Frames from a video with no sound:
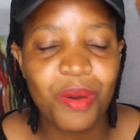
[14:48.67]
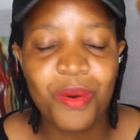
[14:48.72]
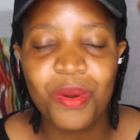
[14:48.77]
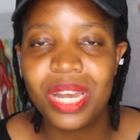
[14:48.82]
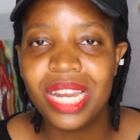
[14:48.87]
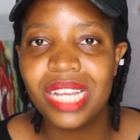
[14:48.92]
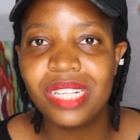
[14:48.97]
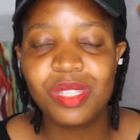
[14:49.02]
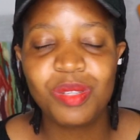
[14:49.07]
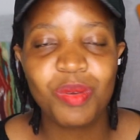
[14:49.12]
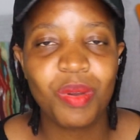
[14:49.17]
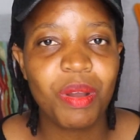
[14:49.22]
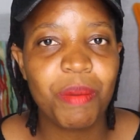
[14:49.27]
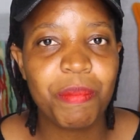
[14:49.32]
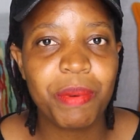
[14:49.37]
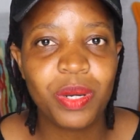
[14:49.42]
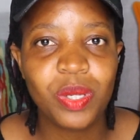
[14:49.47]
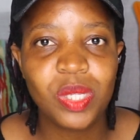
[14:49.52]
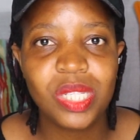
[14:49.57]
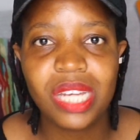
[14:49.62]
or let's talk
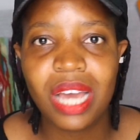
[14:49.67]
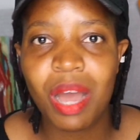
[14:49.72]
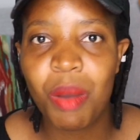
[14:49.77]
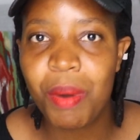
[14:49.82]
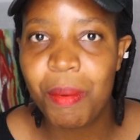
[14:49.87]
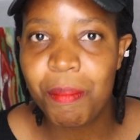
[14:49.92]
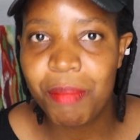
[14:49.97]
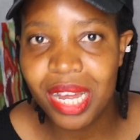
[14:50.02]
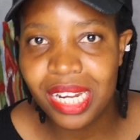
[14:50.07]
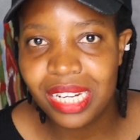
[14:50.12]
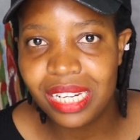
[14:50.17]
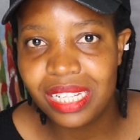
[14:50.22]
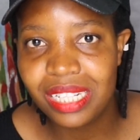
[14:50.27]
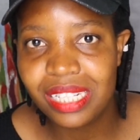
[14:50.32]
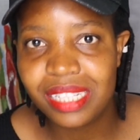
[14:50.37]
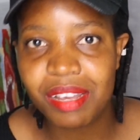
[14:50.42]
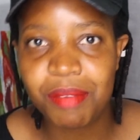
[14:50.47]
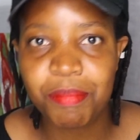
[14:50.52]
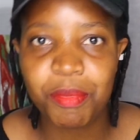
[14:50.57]
about our monies.